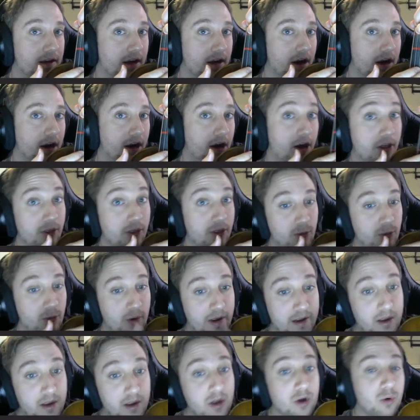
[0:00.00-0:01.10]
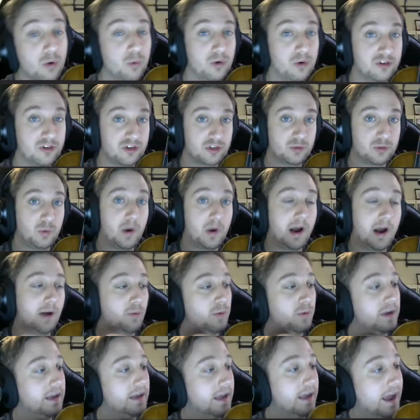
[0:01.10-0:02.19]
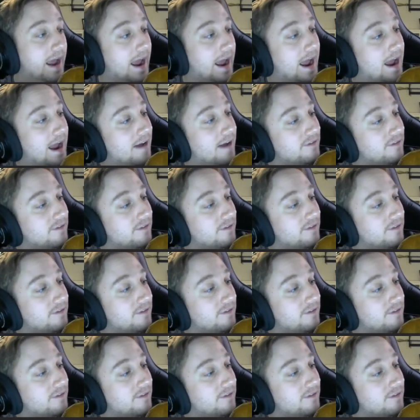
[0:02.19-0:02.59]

on the way, which is why we have